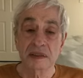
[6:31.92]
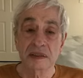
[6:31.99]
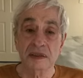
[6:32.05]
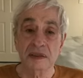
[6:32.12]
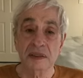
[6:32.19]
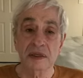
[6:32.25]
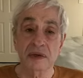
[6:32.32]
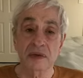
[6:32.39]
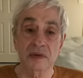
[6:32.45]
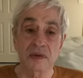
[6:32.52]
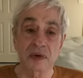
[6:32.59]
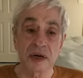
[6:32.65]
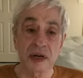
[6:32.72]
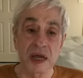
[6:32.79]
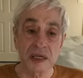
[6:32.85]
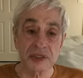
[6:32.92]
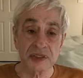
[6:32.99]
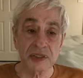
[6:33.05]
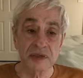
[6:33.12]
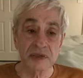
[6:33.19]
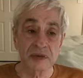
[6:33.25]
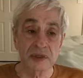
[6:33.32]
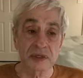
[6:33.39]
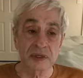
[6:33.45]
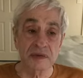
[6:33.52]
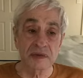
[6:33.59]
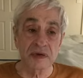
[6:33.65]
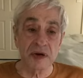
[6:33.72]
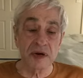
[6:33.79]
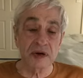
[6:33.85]
so you know one has to in a
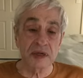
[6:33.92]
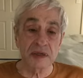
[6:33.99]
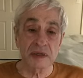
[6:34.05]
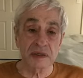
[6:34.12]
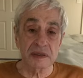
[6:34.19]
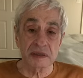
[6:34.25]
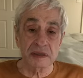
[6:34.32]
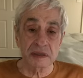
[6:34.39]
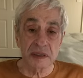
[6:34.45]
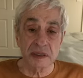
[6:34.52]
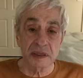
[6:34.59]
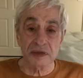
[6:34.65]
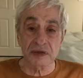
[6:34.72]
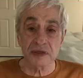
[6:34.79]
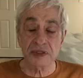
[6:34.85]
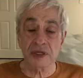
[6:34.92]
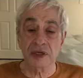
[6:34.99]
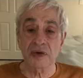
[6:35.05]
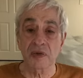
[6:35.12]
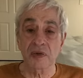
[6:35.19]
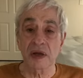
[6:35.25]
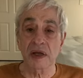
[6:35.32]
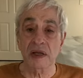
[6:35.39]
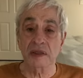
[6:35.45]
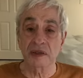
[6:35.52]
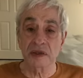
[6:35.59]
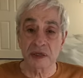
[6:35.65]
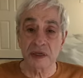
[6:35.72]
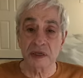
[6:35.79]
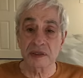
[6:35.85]
very interesting way
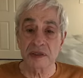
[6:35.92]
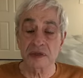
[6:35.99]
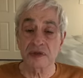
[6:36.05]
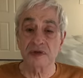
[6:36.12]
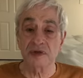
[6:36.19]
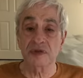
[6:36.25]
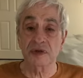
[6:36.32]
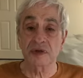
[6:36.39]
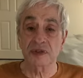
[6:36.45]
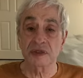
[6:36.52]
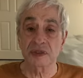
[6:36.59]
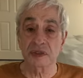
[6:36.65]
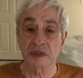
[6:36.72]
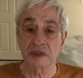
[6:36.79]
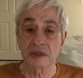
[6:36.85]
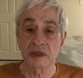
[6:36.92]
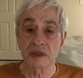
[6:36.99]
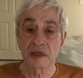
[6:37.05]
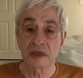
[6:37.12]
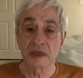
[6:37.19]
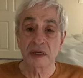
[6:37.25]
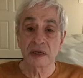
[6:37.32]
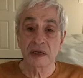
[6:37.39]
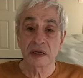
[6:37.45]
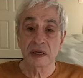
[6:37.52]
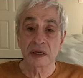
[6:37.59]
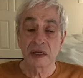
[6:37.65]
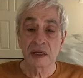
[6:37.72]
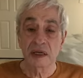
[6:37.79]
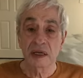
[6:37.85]
look into the future
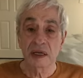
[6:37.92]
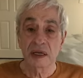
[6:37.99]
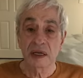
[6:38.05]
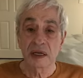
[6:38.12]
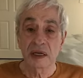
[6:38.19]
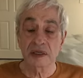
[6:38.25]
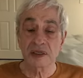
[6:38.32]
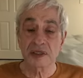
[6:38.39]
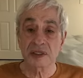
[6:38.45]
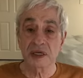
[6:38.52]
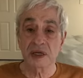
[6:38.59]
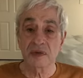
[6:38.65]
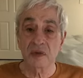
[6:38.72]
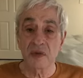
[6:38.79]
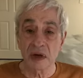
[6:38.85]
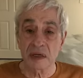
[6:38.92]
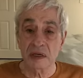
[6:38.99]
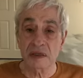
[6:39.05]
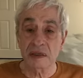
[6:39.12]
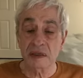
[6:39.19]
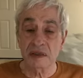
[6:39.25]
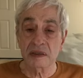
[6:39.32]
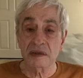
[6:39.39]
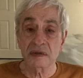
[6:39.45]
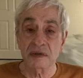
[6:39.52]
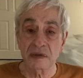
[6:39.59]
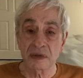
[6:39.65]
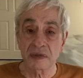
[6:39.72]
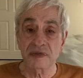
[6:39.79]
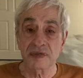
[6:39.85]
and say what
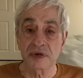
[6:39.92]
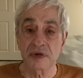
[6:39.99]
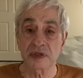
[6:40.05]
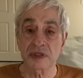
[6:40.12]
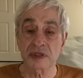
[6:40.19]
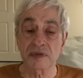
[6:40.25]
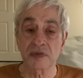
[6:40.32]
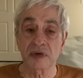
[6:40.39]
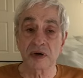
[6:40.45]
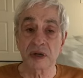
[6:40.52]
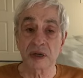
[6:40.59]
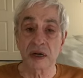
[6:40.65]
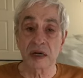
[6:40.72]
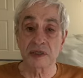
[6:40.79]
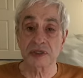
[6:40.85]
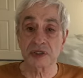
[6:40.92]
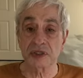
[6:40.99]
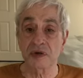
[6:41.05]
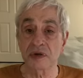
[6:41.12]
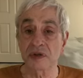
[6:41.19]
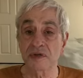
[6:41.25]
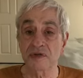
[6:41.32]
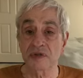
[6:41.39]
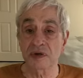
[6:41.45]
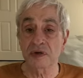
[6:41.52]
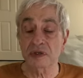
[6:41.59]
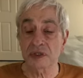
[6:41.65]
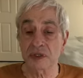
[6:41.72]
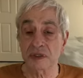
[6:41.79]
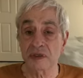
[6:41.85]
will the future bring? I saw the
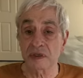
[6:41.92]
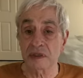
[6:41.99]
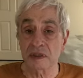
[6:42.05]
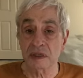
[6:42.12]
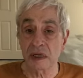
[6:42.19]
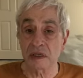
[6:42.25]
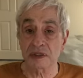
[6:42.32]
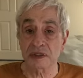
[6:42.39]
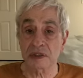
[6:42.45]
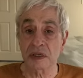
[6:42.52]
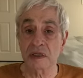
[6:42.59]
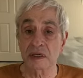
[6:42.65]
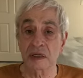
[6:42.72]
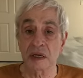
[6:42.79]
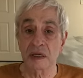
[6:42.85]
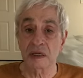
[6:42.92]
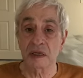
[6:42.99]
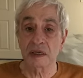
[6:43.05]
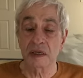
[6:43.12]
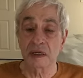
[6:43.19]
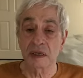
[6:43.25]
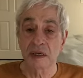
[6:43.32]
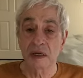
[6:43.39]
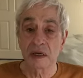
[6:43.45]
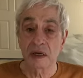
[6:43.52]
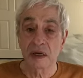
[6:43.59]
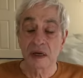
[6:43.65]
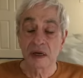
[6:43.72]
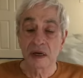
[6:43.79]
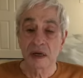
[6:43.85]
future last Sunday
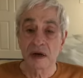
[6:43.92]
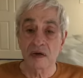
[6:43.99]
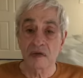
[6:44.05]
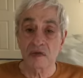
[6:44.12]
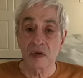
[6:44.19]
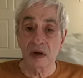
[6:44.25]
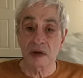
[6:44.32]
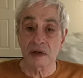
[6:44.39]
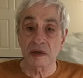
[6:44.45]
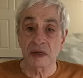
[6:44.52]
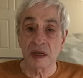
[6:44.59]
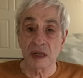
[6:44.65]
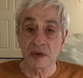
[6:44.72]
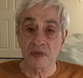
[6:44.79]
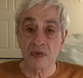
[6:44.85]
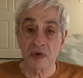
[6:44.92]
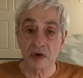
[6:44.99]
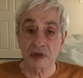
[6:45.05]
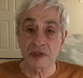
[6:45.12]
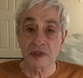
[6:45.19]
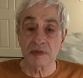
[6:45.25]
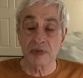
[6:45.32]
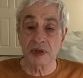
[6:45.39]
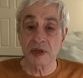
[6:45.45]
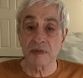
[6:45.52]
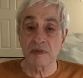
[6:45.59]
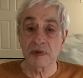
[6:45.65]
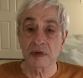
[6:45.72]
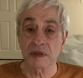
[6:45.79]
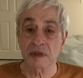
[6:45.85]
of what it brought to
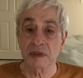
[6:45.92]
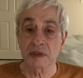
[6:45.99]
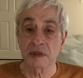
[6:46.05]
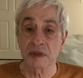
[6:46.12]
people.